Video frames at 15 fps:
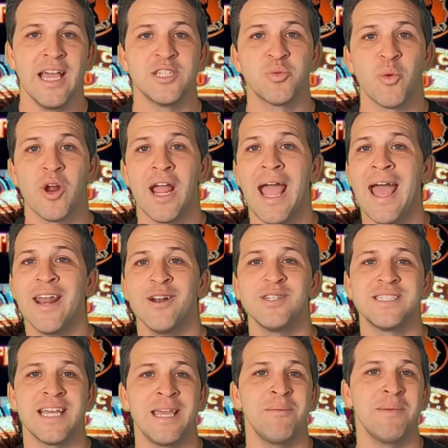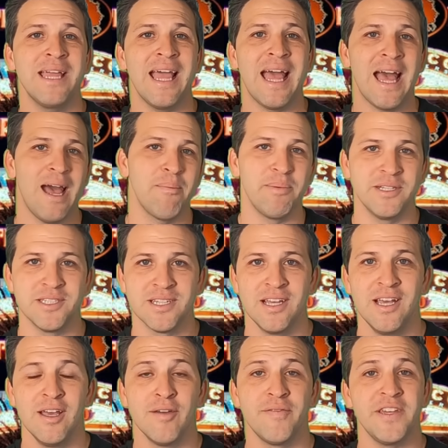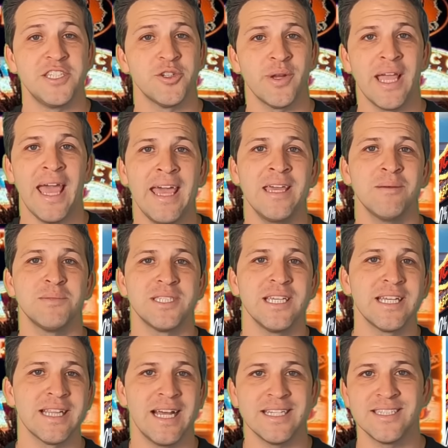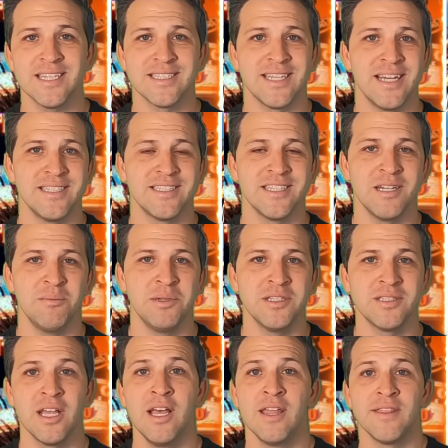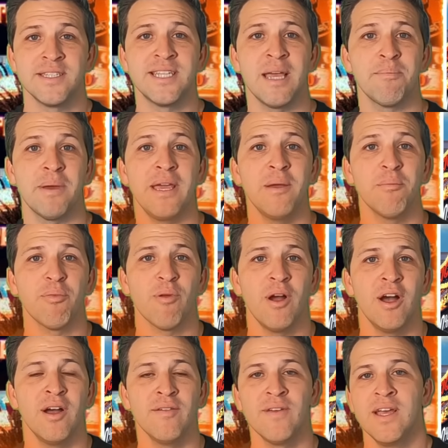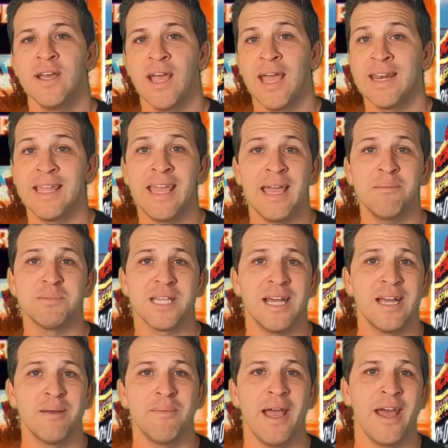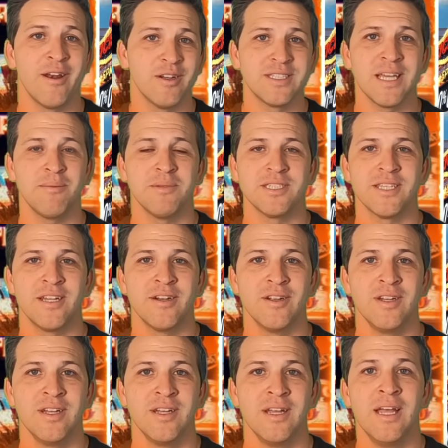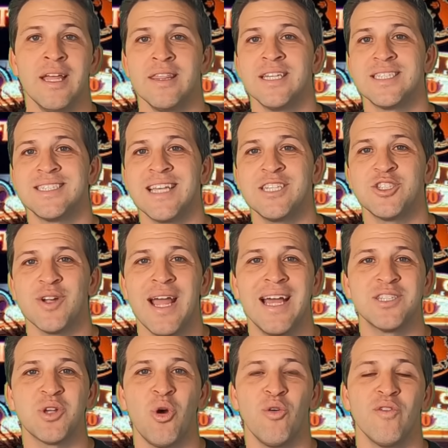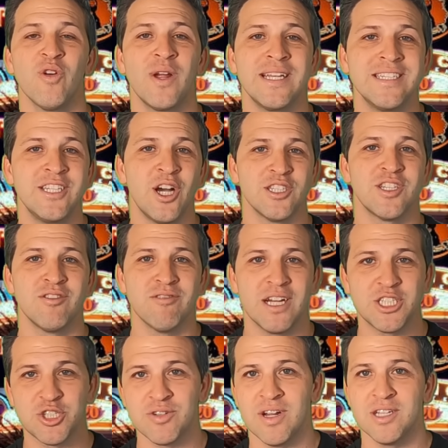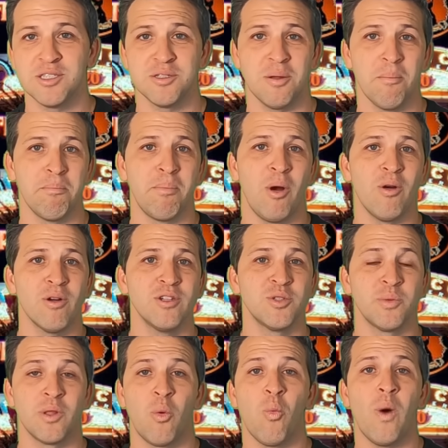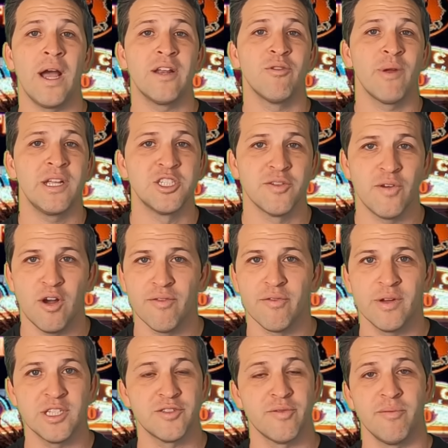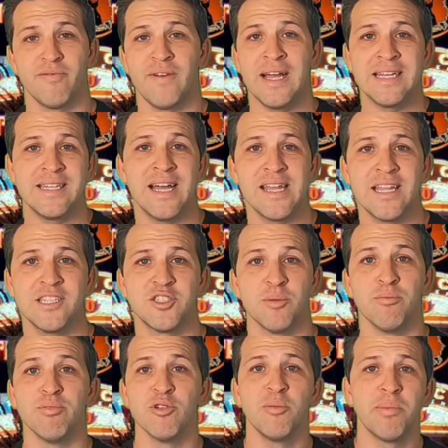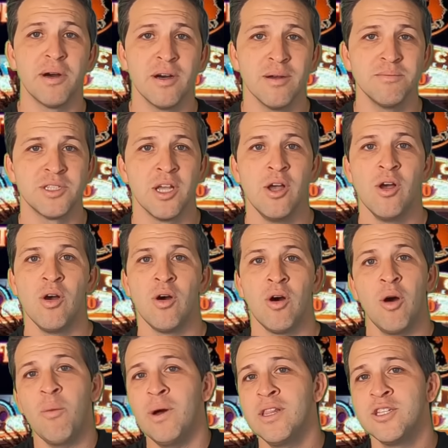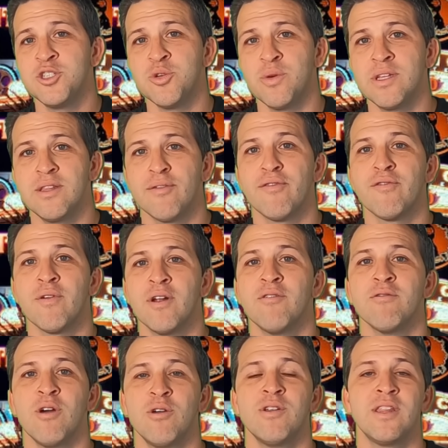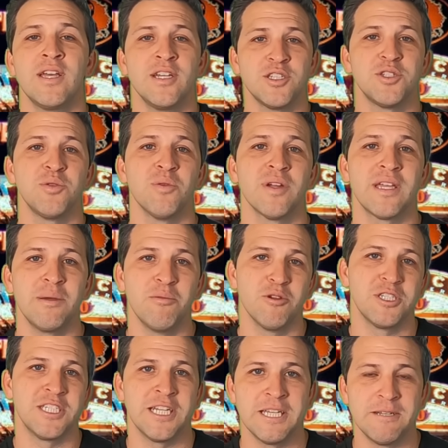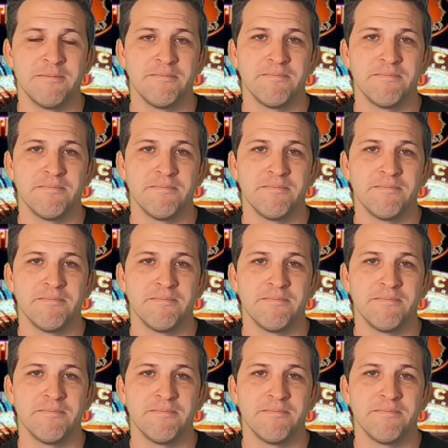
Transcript: is where entertainment happens featuring AMC Classic 10 Cinemas, the Tampa Improv, and Game Time Entertainment Center. The center has over a dozen restaurants, bars with a wide range of offerings from fine dining to brew pubs, all while enjoying the front row to the historic Ybor City.